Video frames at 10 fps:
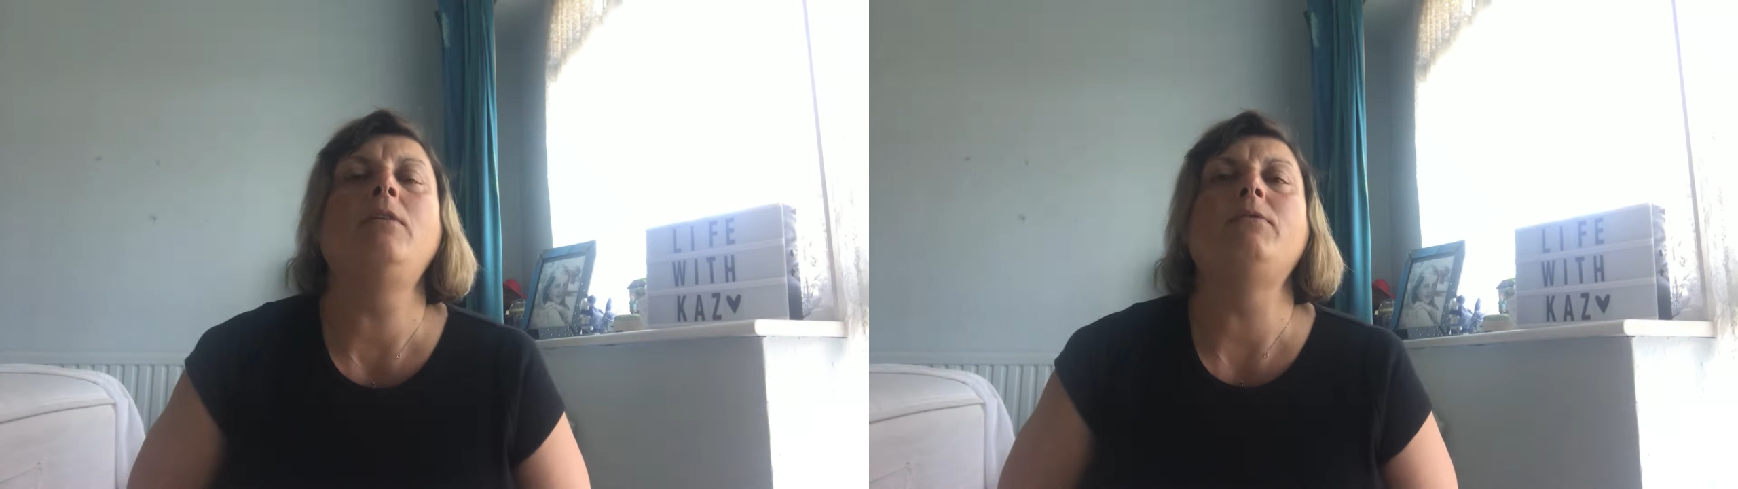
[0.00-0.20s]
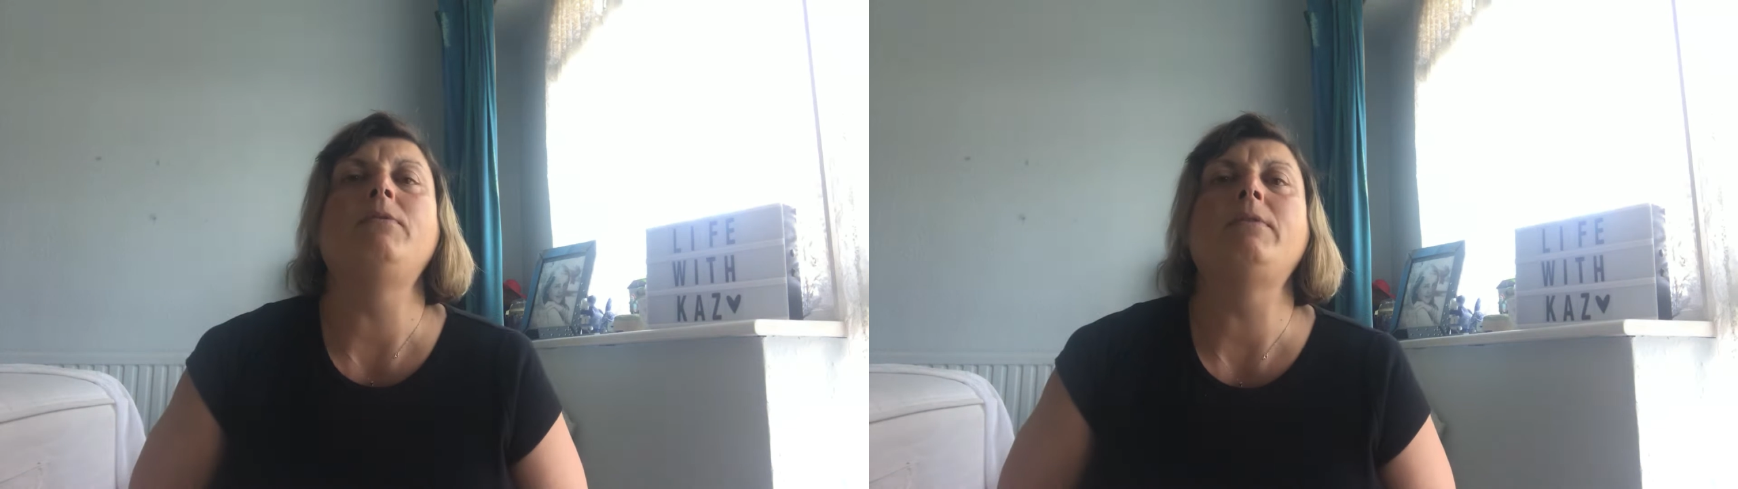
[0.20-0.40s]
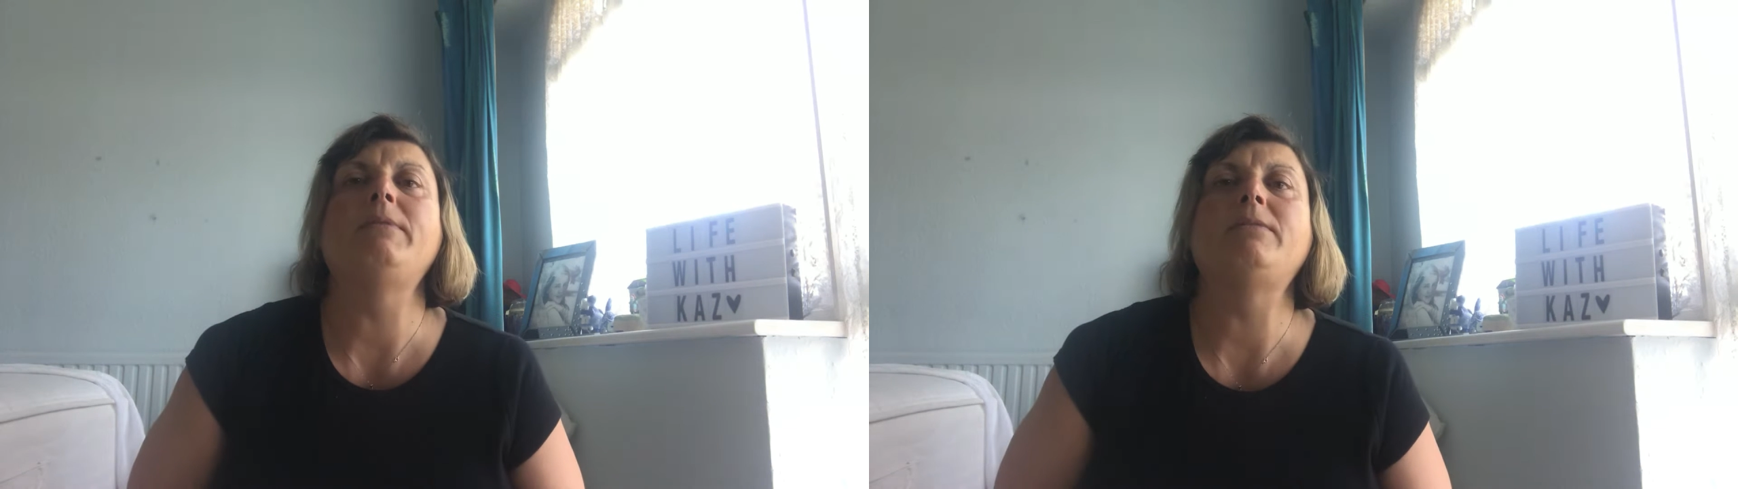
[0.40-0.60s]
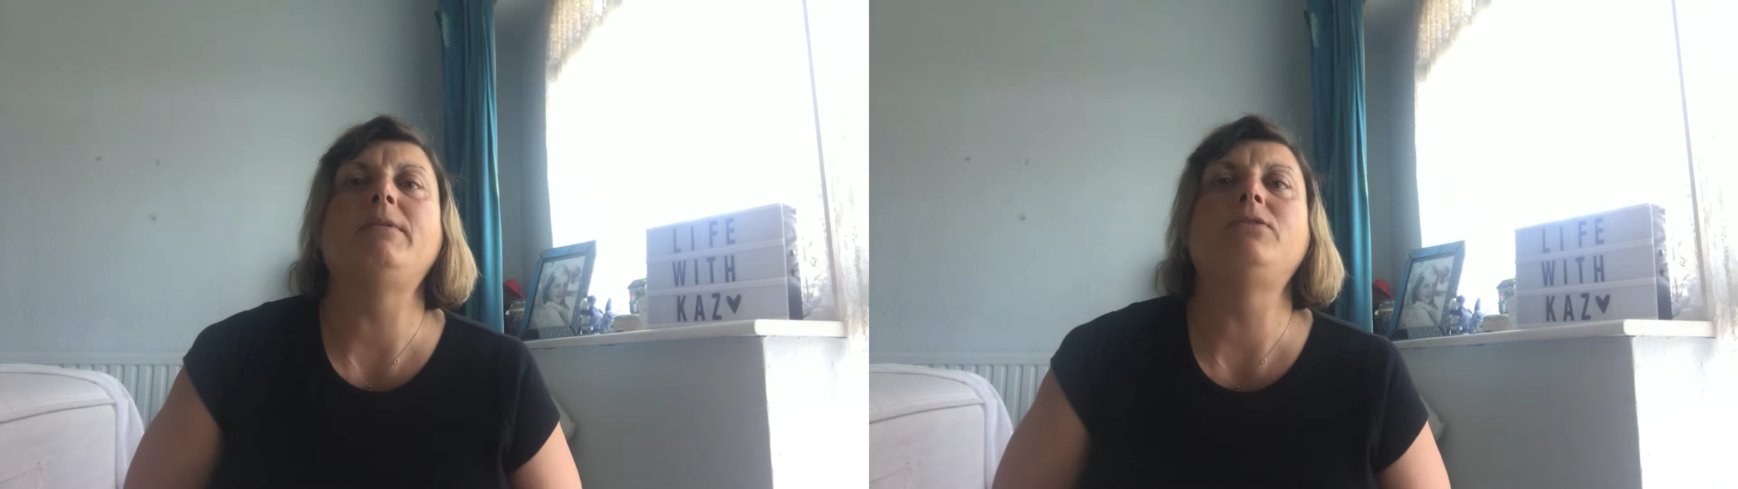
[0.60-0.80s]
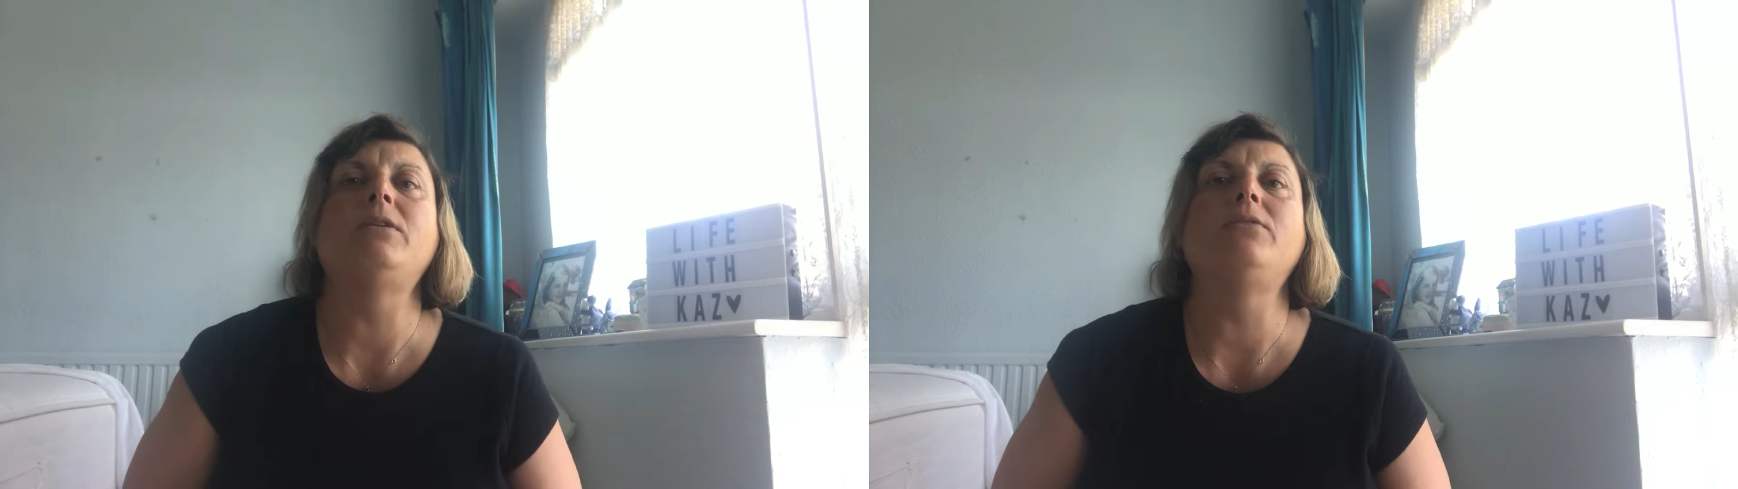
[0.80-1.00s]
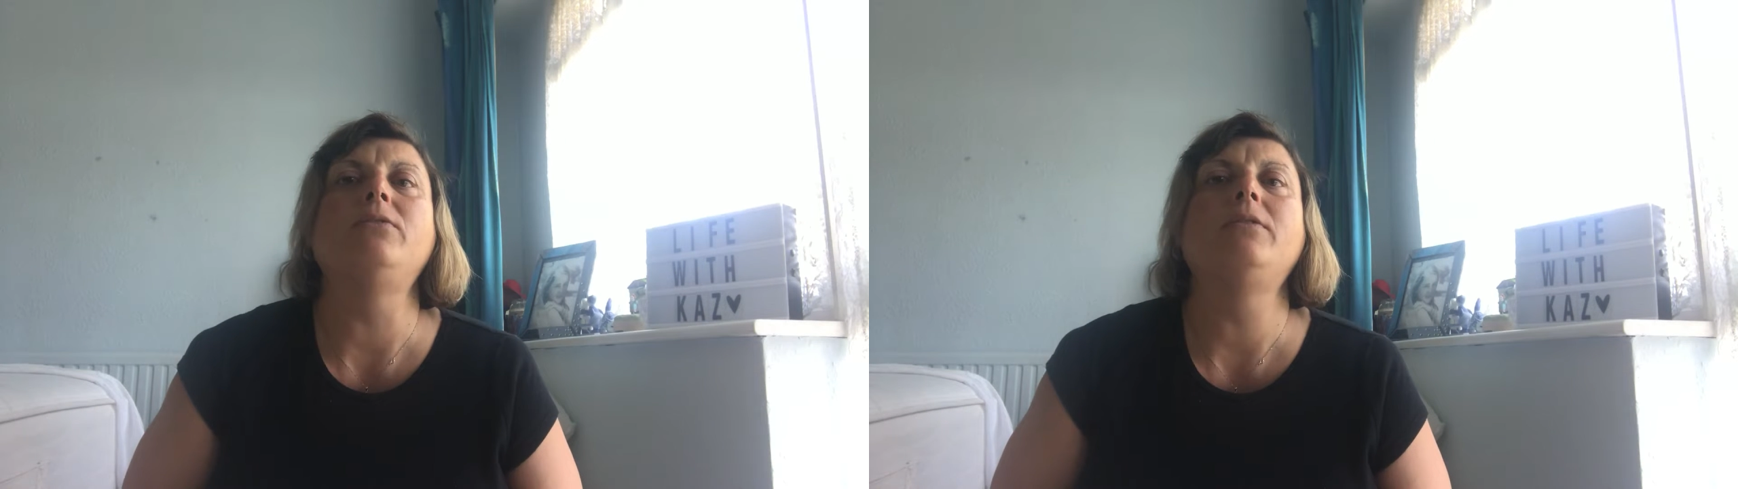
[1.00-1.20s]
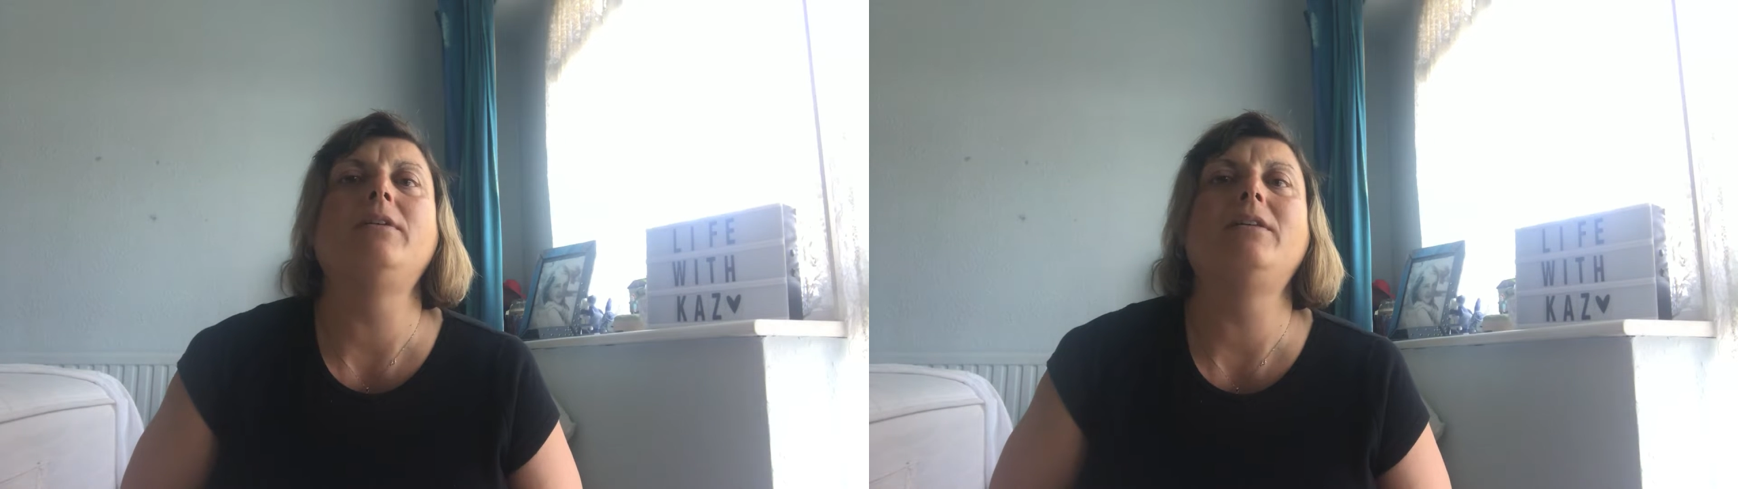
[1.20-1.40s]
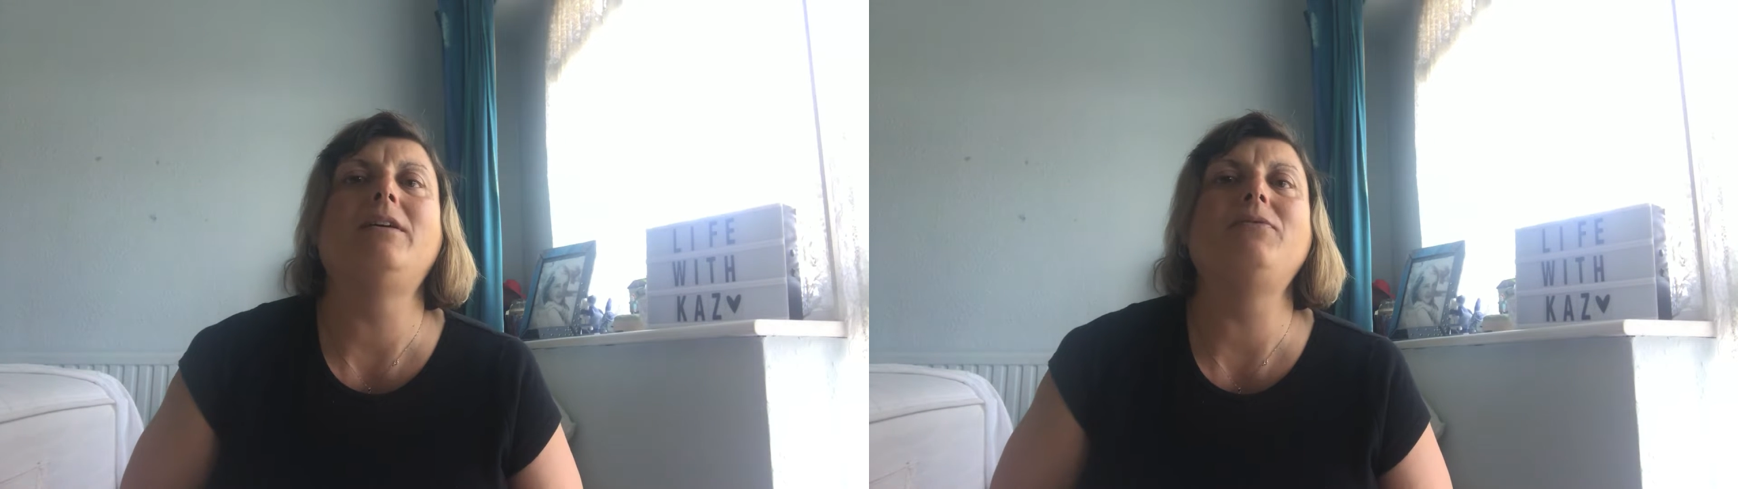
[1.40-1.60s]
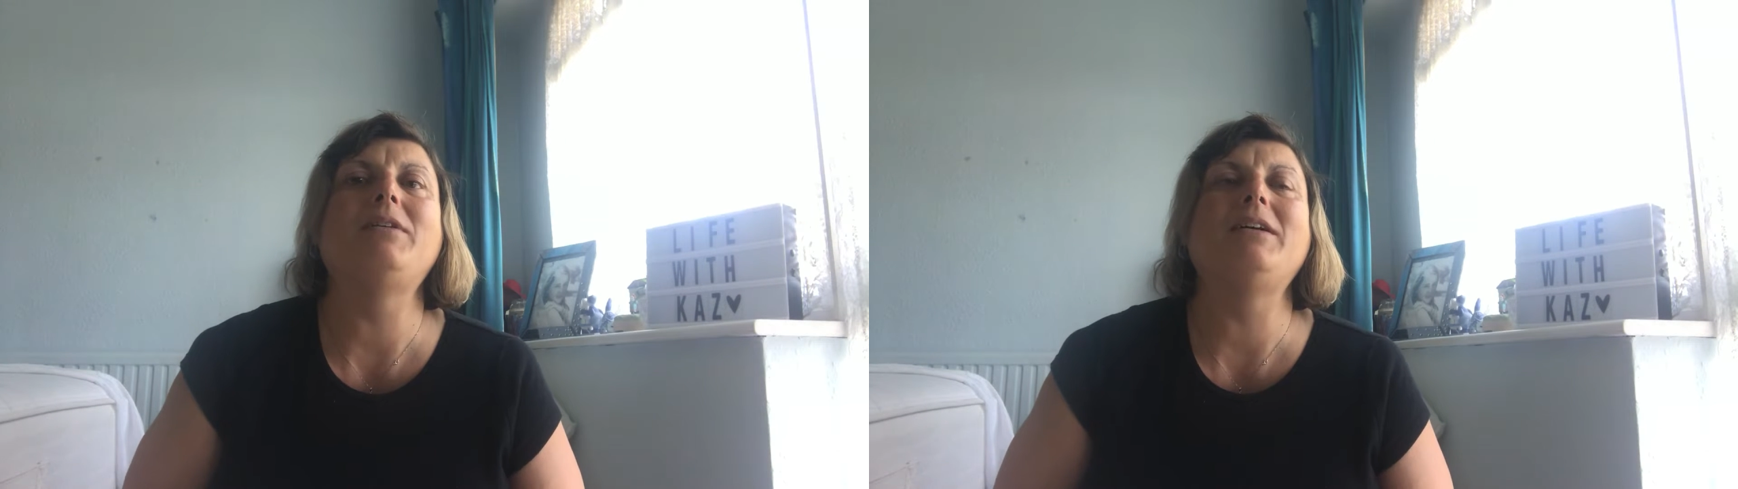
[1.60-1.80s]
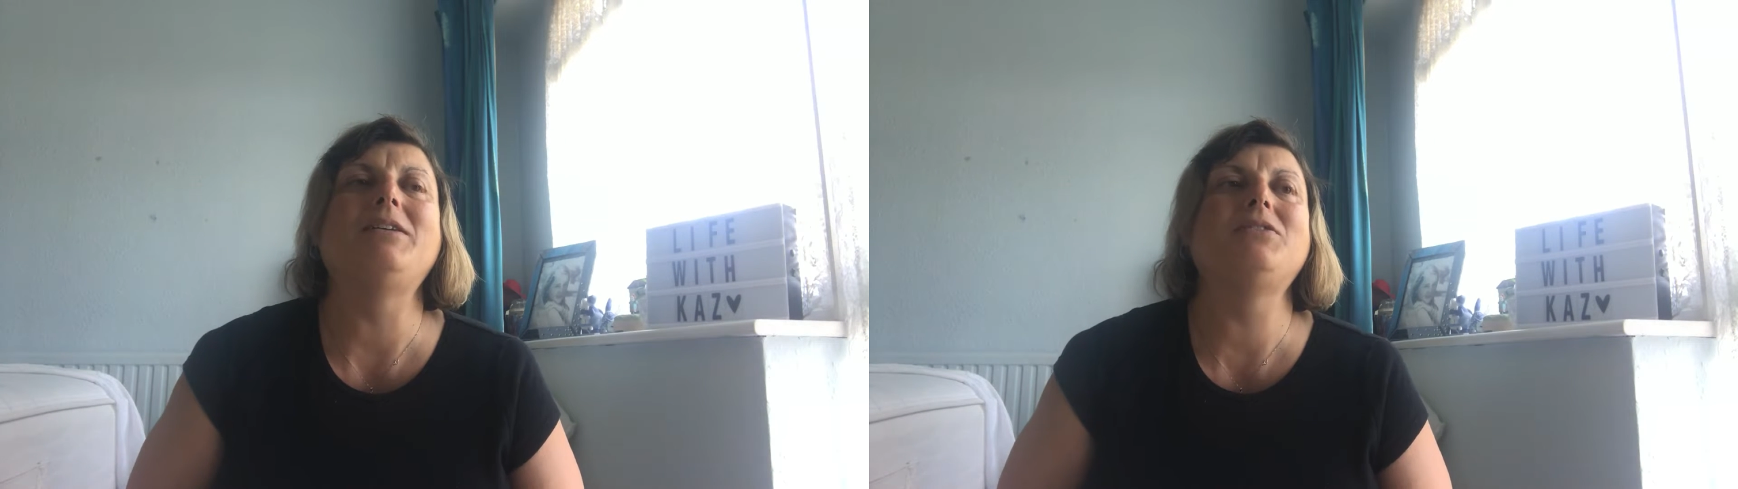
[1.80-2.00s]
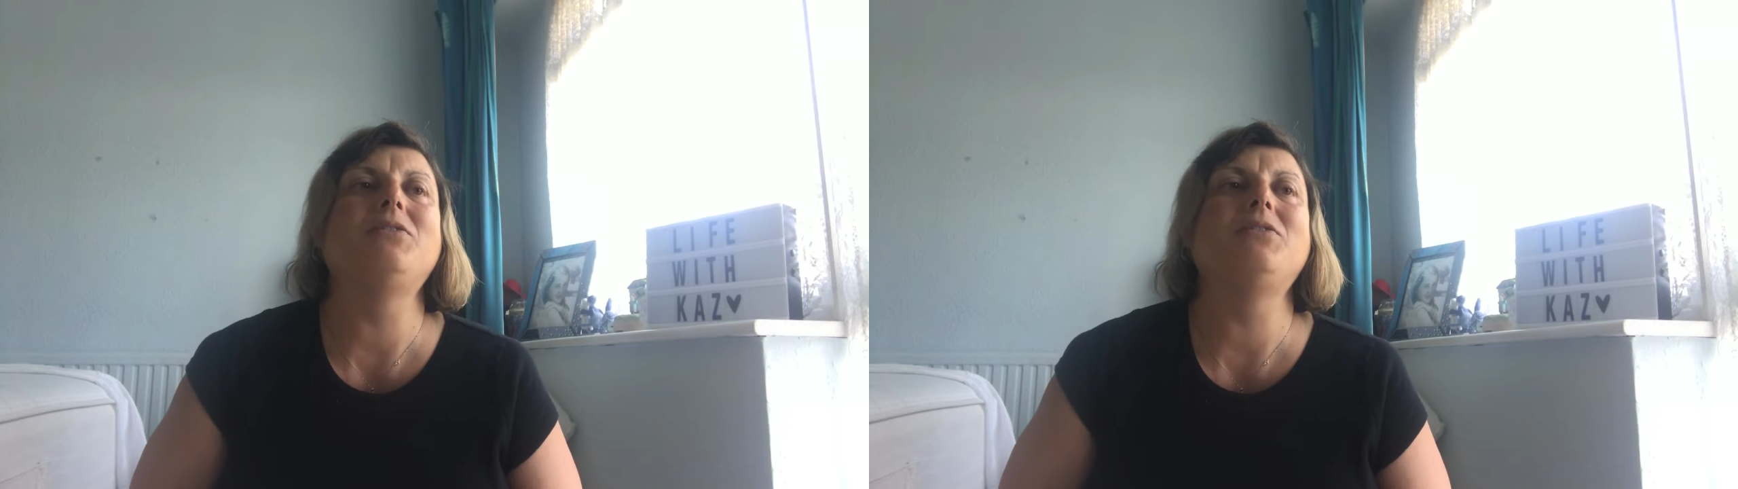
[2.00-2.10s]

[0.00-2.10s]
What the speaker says: Hi everyone, welcome back to my channel, Life of Cass.